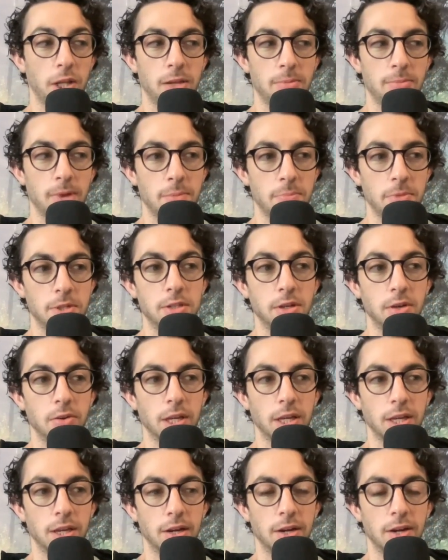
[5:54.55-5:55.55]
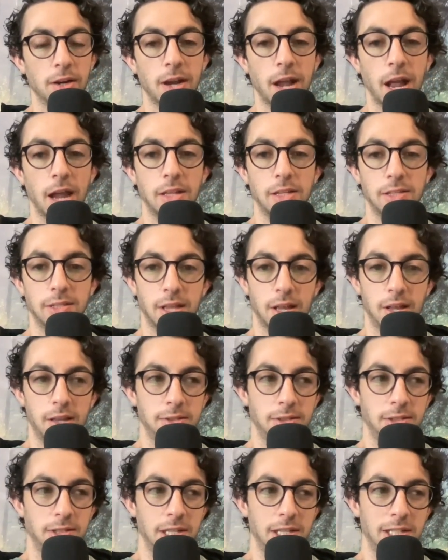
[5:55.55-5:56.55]
he might be doing here and he
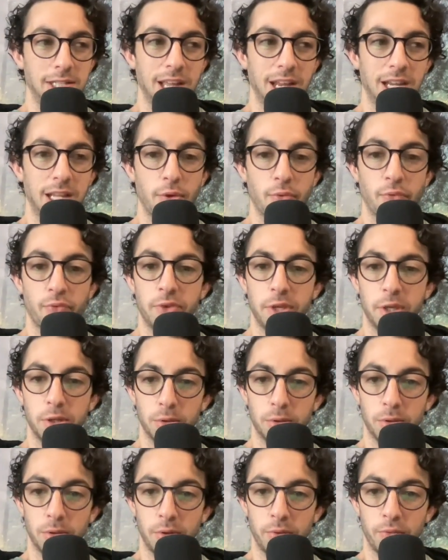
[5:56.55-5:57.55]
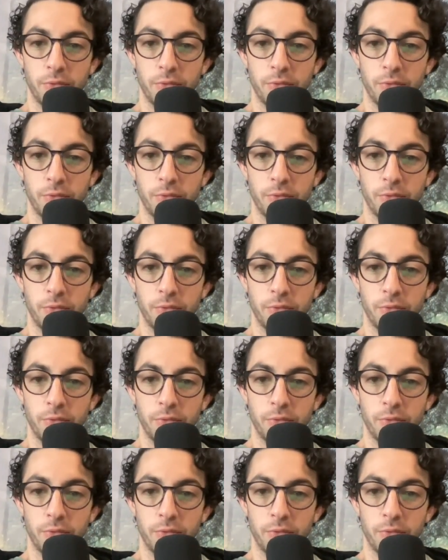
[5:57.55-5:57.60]
says he's getting a feel